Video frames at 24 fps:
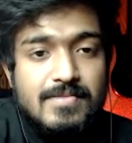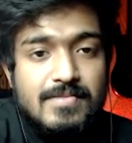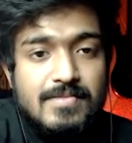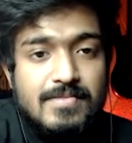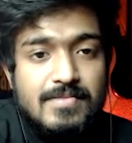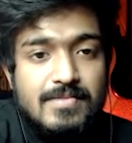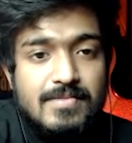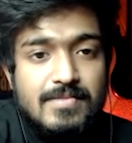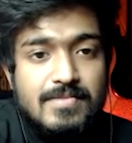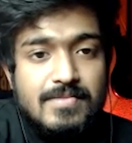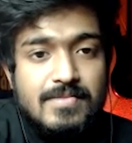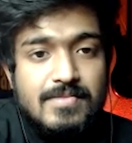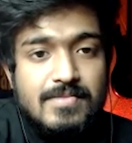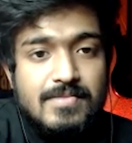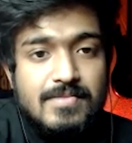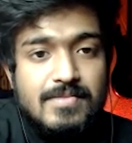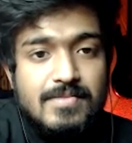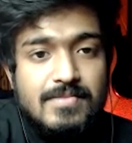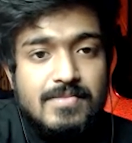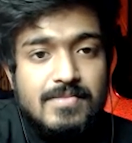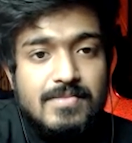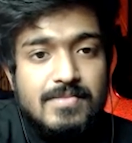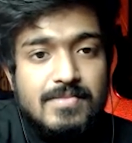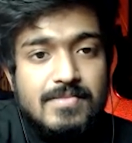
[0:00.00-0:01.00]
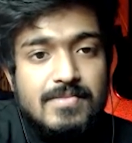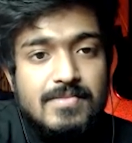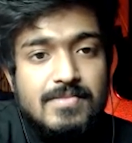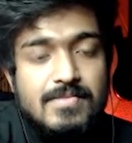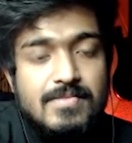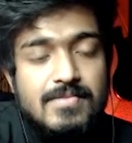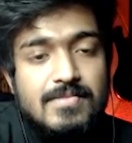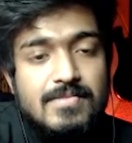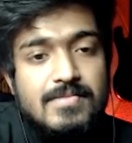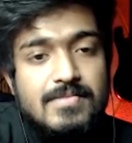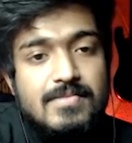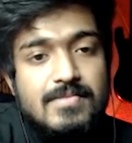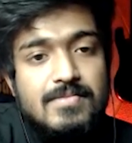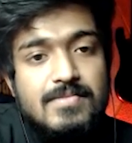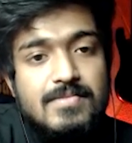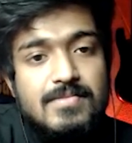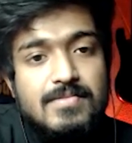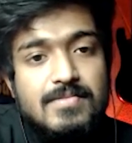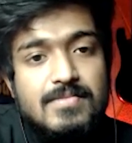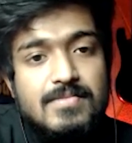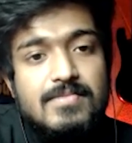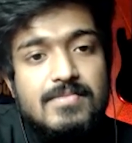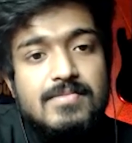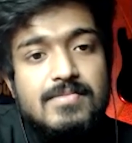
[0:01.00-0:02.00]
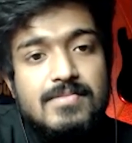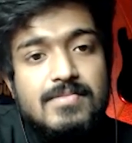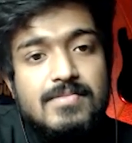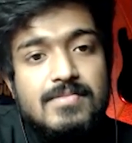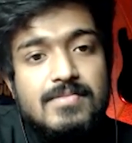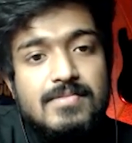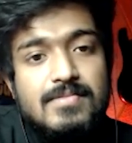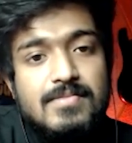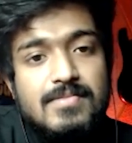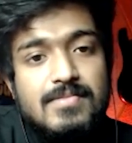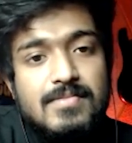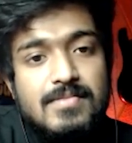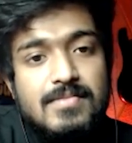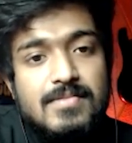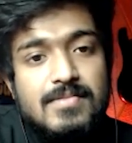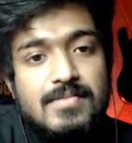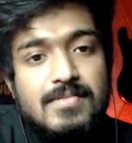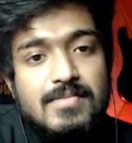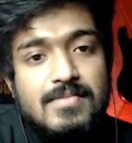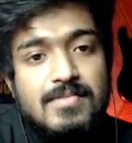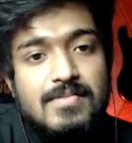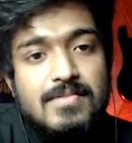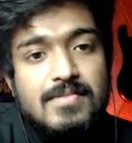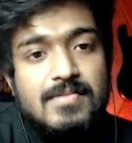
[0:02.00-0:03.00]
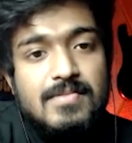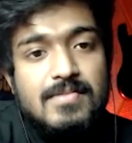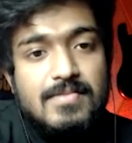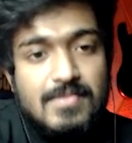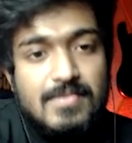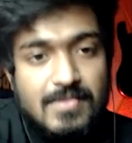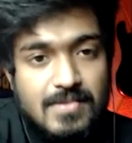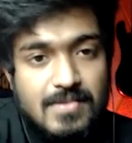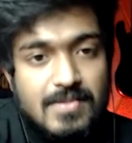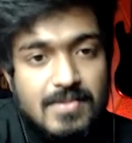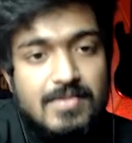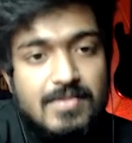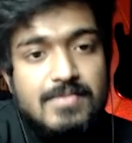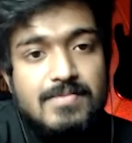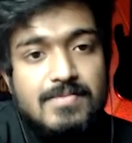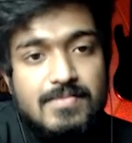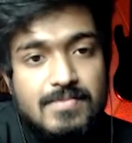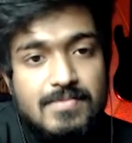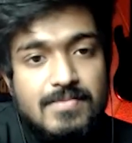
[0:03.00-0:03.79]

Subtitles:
The person shown says nothing.